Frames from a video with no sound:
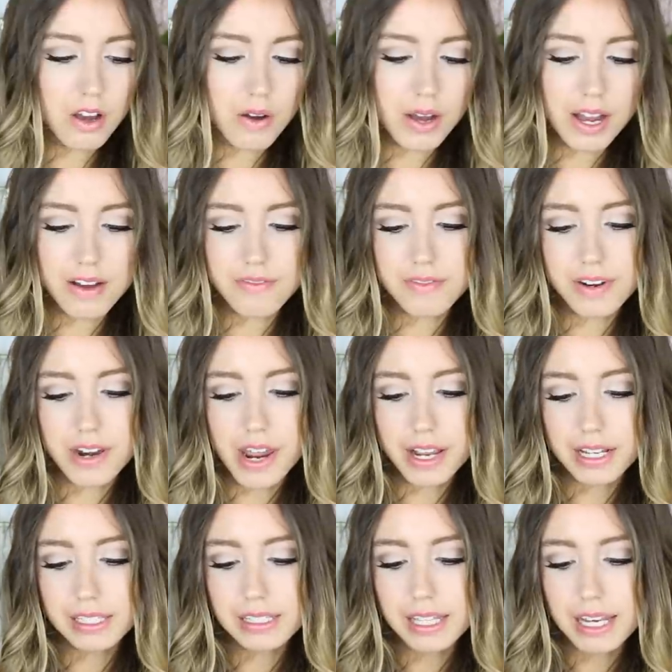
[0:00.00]
Oh, I have
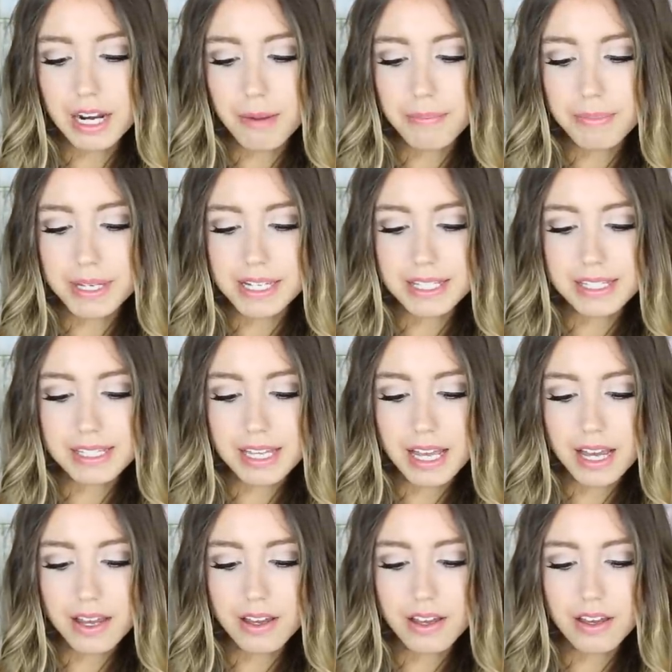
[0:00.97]
Nicoletta
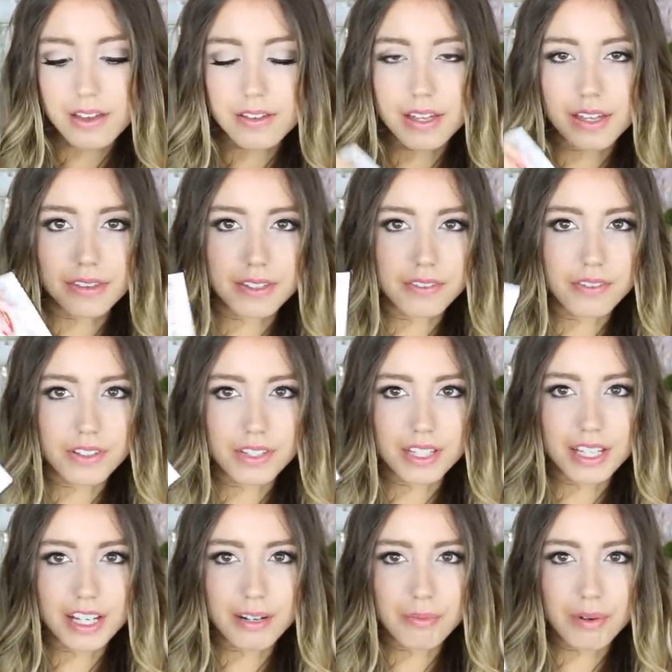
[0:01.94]
Pizza at the for
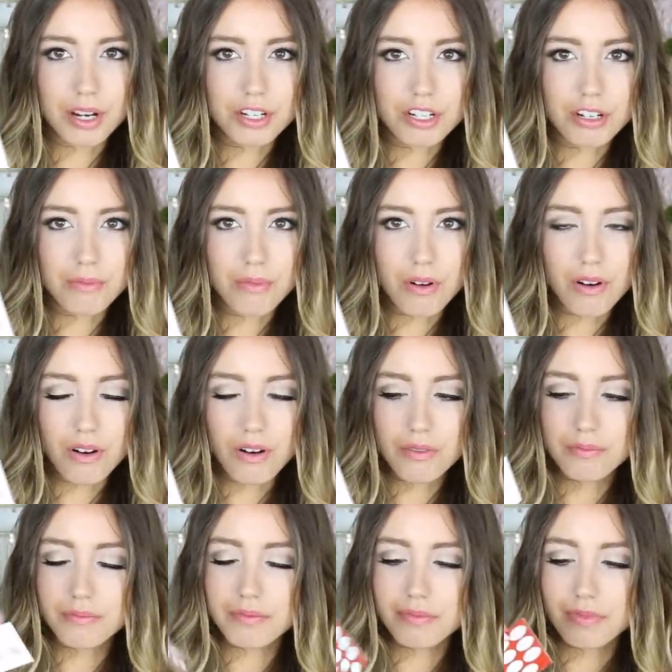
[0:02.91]
the King of Prussia
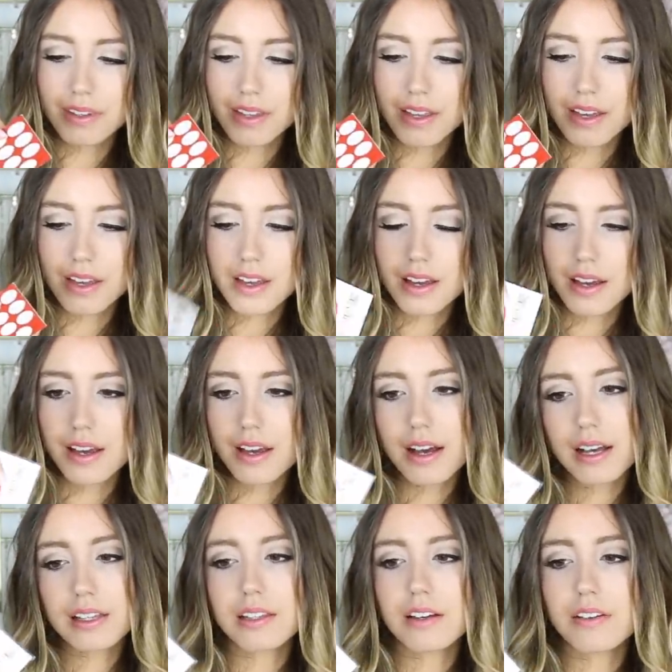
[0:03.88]
Mall.
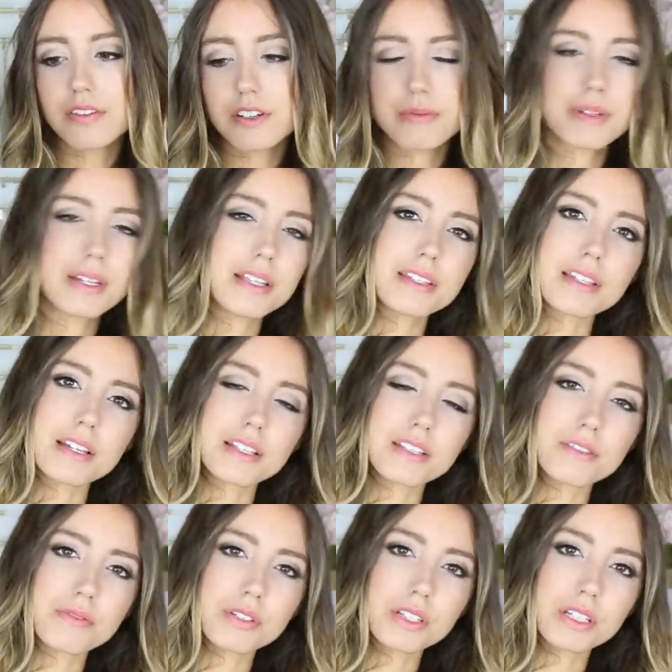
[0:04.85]
I love their pizza.
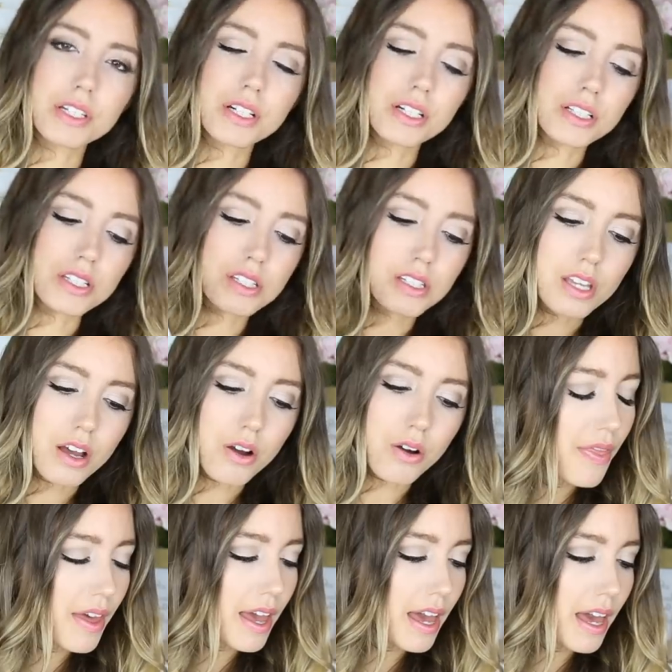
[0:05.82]
It's really good. So
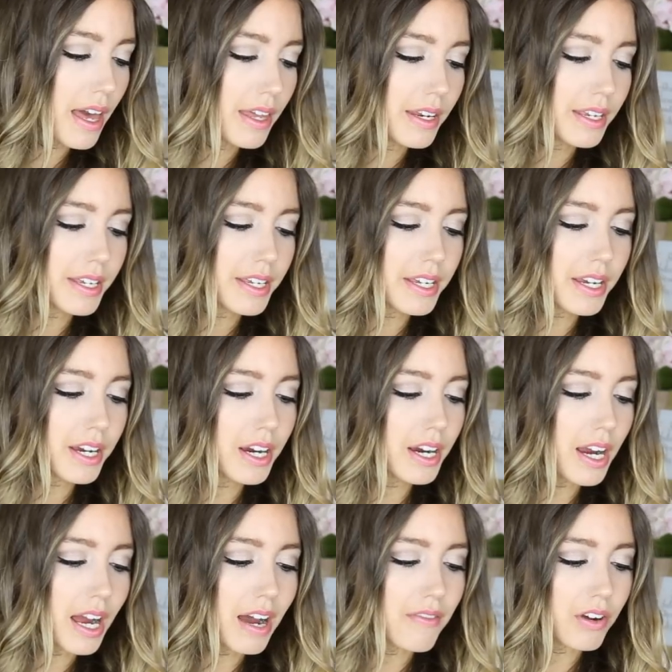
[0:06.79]
and then
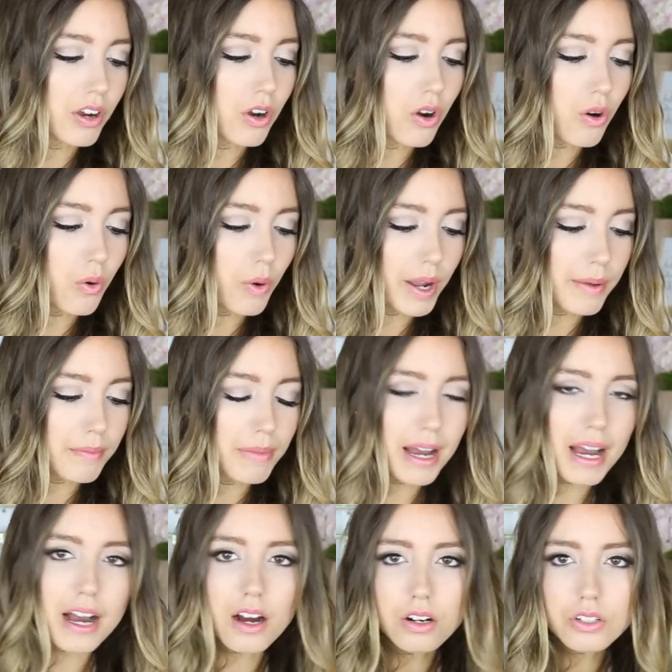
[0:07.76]
here I have a coin
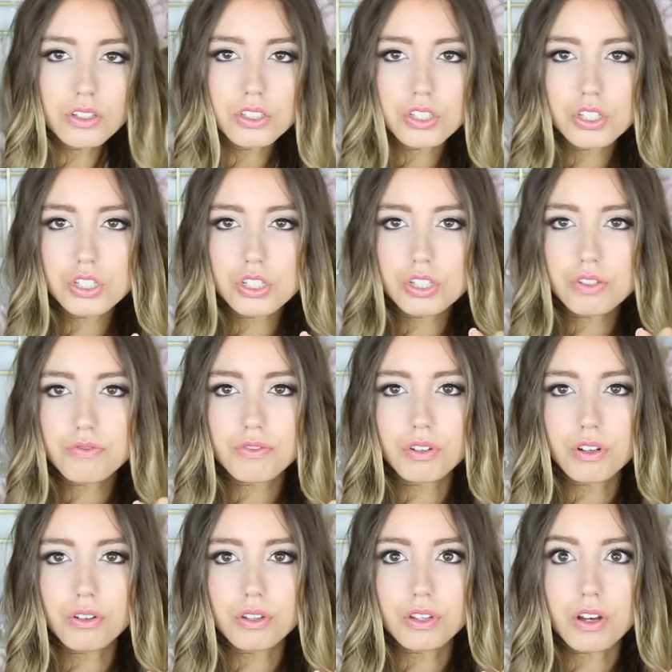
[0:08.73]
pouch
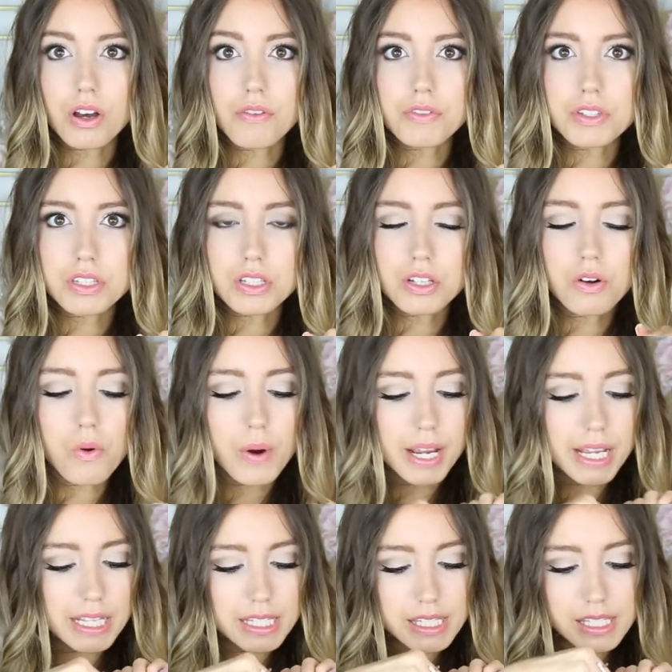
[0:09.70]
filled obviously
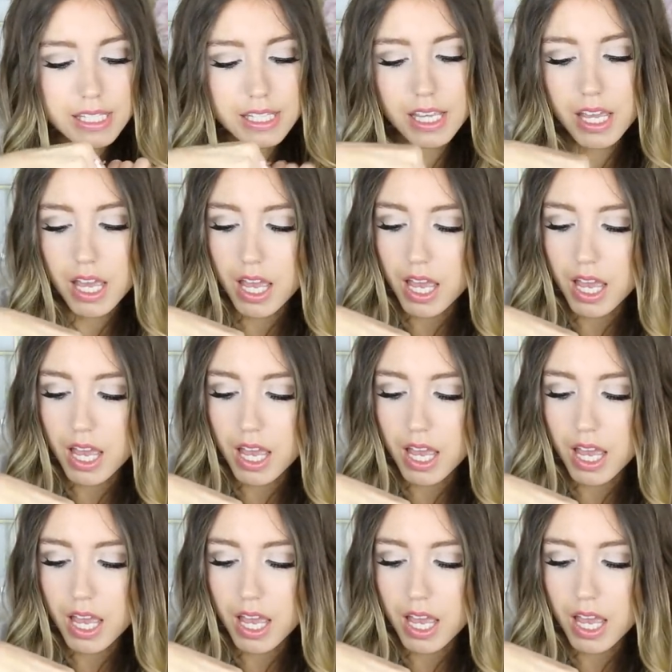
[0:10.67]
coins.